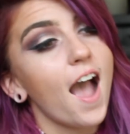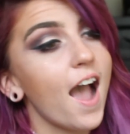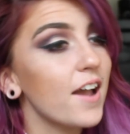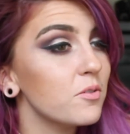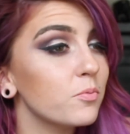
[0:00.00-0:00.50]

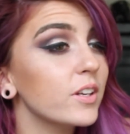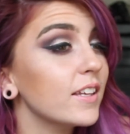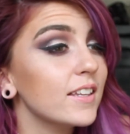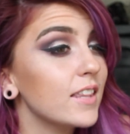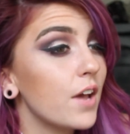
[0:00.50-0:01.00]
I
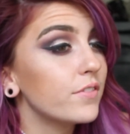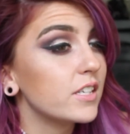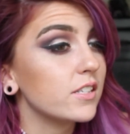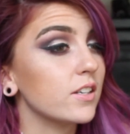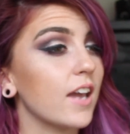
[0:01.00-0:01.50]
really love
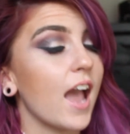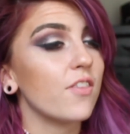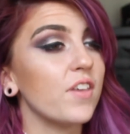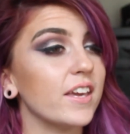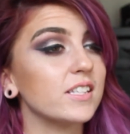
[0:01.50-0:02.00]
this look.
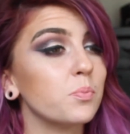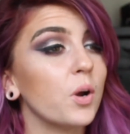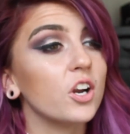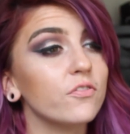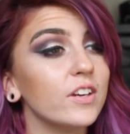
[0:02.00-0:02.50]
I think it's
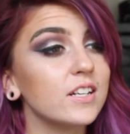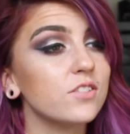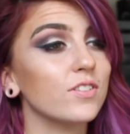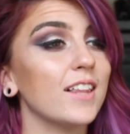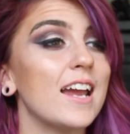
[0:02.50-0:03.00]

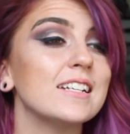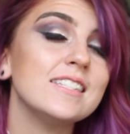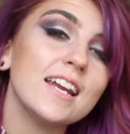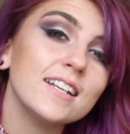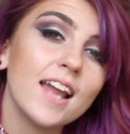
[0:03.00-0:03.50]
perfect for like
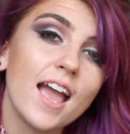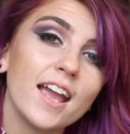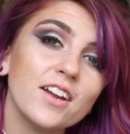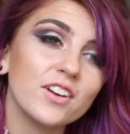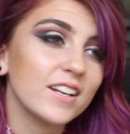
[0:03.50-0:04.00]
date
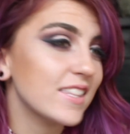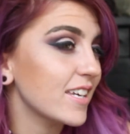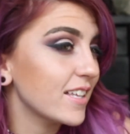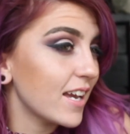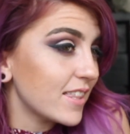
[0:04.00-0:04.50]
night or
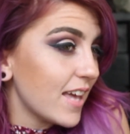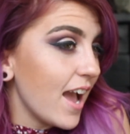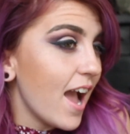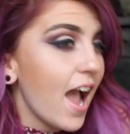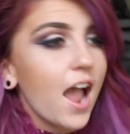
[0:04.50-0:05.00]
anything like
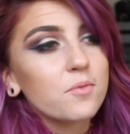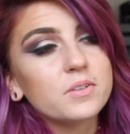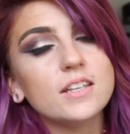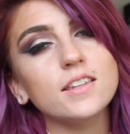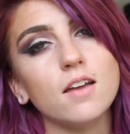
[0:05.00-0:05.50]
that. I
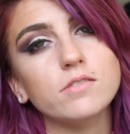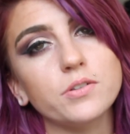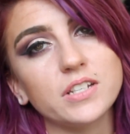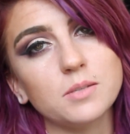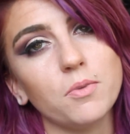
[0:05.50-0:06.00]
really love
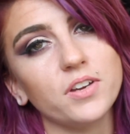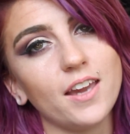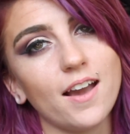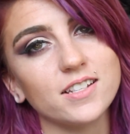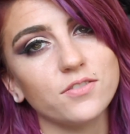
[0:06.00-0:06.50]
doing
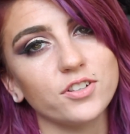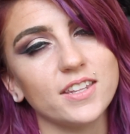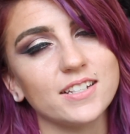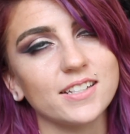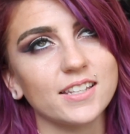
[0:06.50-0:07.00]
smoky eyes for
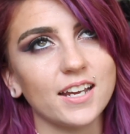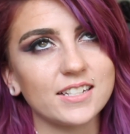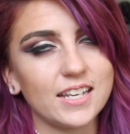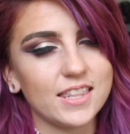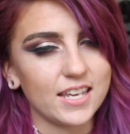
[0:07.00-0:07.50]
things like that
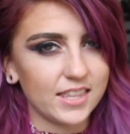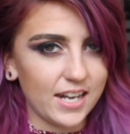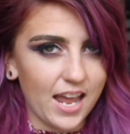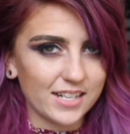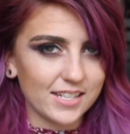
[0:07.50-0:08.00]
because I think in the
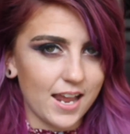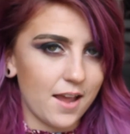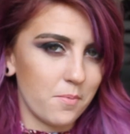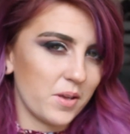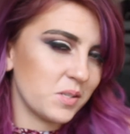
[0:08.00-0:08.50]

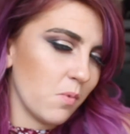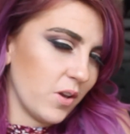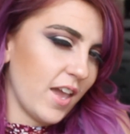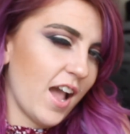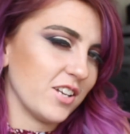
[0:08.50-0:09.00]
nighttime, a
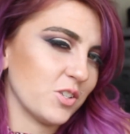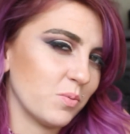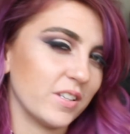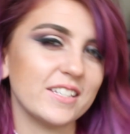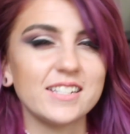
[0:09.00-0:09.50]
smoky eye
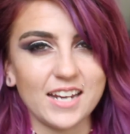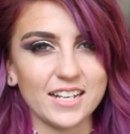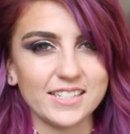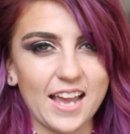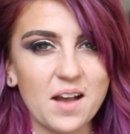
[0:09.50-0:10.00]
just really
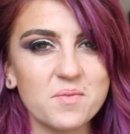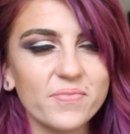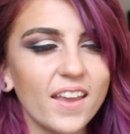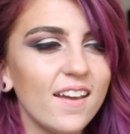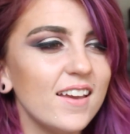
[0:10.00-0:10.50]
stands out.
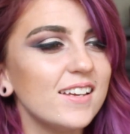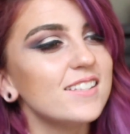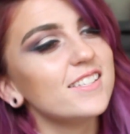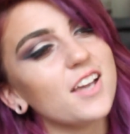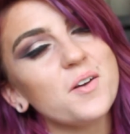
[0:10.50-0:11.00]

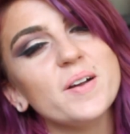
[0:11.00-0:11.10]
So,